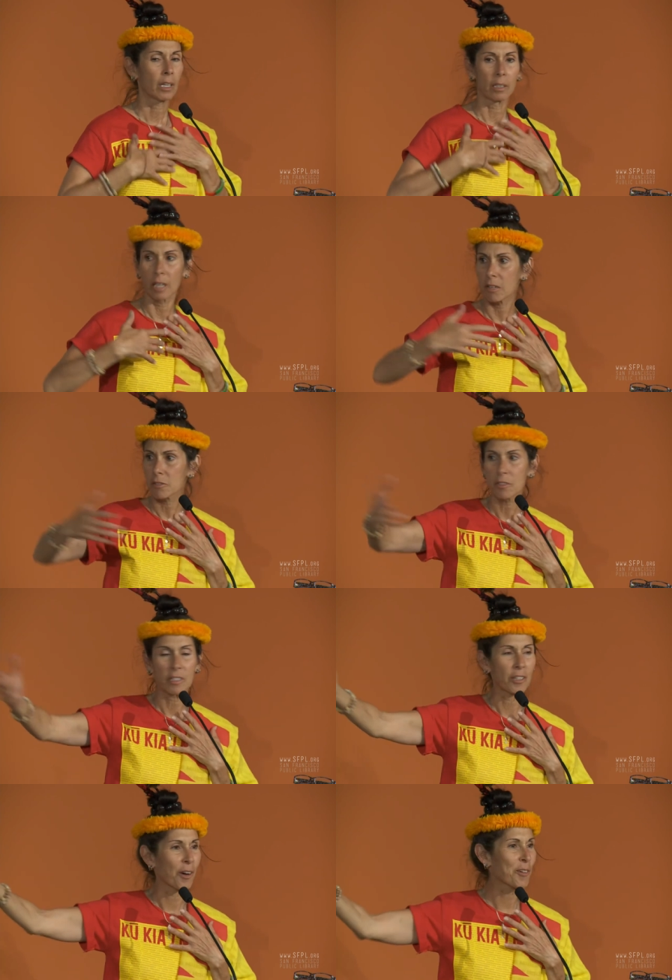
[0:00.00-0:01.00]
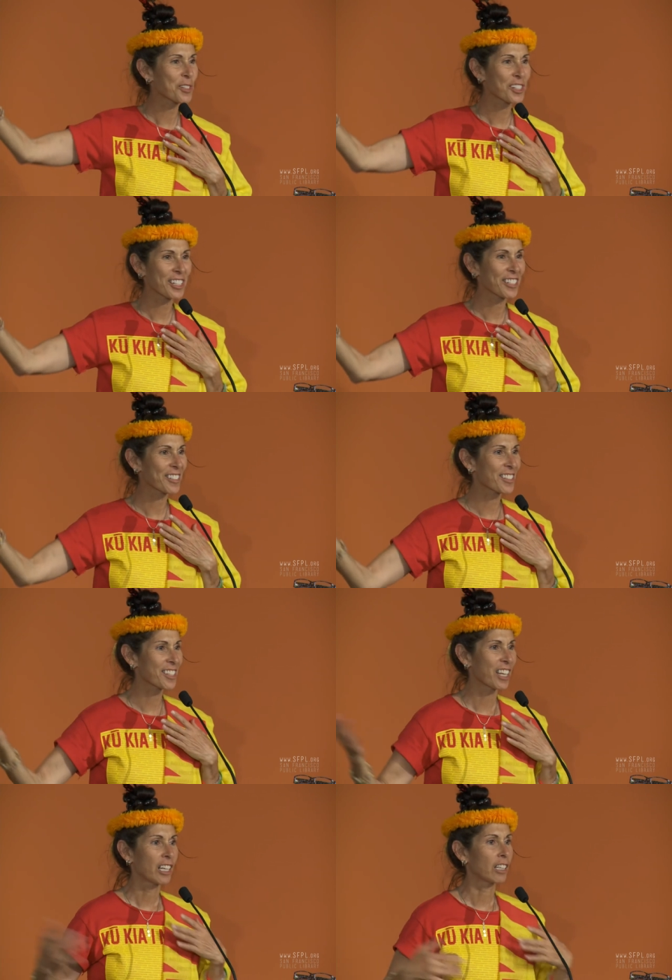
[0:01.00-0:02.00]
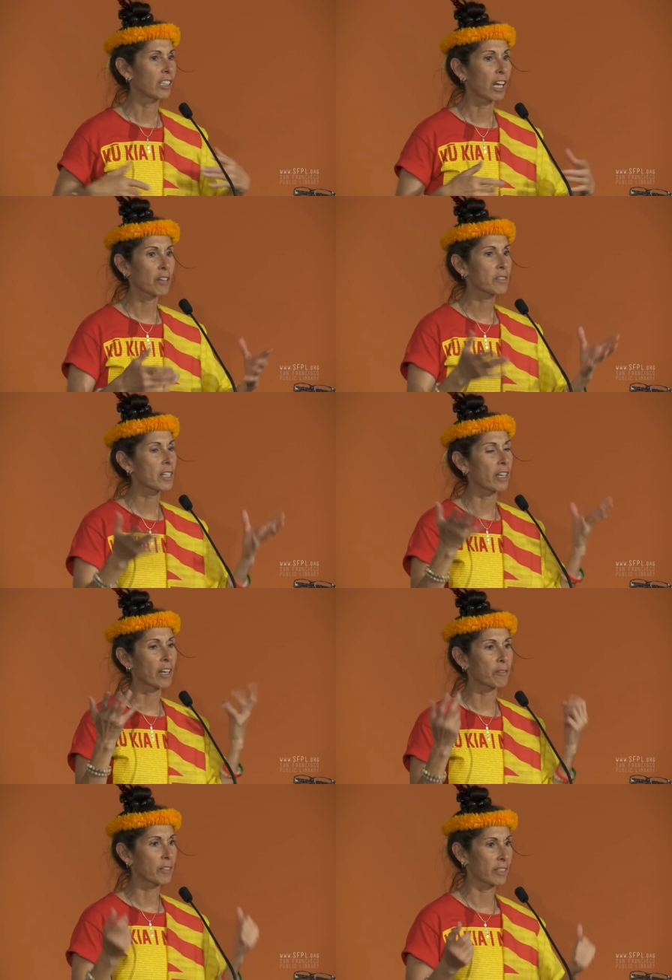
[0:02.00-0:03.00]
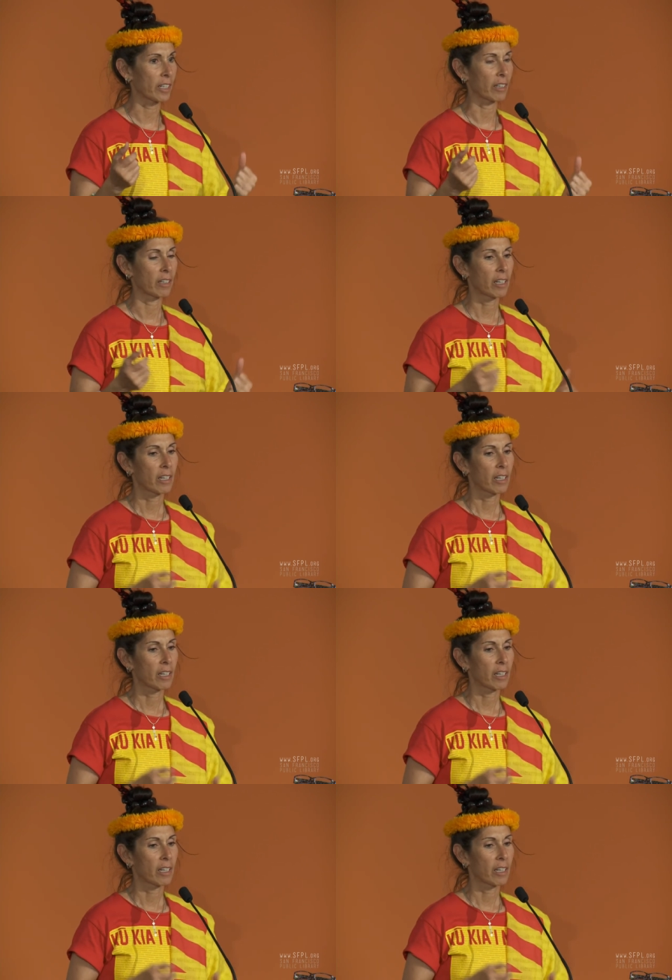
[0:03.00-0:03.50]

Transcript: life to the oceans, life to everything.